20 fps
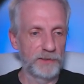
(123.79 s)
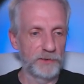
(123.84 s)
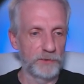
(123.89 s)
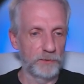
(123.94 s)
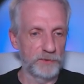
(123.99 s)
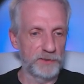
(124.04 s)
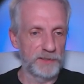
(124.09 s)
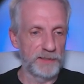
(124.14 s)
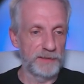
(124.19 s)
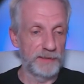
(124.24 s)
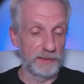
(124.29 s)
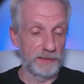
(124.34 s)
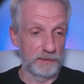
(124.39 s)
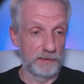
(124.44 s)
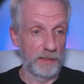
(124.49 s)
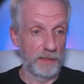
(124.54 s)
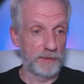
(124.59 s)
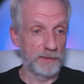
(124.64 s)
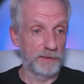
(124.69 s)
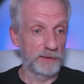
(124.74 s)
you'll see that
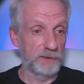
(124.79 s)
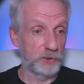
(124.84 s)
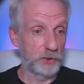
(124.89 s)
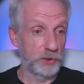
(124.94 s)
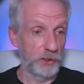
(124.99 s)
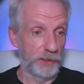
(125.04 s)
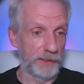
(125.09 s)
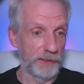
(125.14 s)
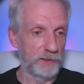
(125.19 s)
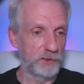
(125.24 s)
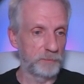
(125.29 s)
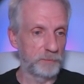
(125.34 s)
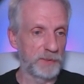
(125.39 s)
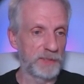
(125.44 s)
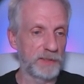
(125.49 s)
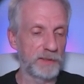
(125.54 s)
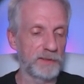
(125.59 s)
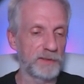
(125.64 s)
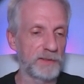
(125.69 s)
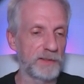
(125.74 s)
nothing's changed
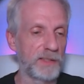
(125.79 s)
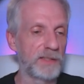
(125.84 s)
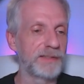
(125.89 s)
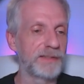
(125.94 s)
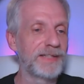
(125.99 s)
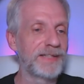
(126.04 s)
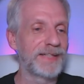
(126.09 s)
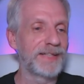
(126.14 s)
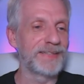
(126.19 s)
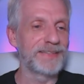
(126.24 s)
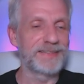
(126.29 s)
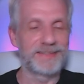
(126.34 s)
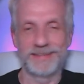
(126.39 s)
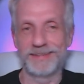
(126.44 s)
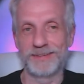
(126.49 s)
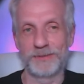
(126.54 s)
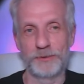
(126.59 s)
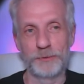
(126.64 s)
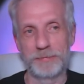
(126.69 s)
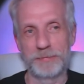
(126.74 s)
because it's
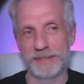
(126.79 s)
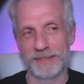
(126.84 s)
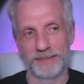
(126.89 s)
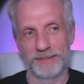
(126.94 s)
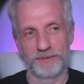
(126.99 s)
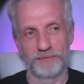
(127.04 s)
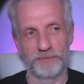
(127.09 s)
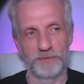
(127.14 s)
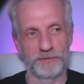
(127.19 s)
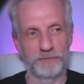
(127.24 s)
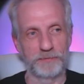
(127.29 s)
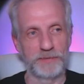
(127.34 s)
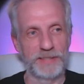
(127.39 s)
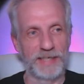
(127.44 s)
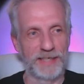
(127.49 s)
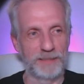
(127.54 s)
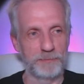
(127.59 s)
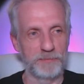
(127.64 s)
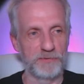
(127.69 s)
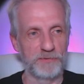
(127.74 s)
a duplicate of what we
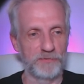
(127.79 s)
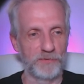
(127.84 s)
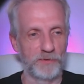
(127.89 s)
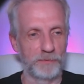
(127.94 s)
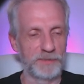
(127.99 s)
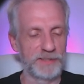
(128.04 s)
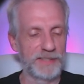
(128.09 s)
had before.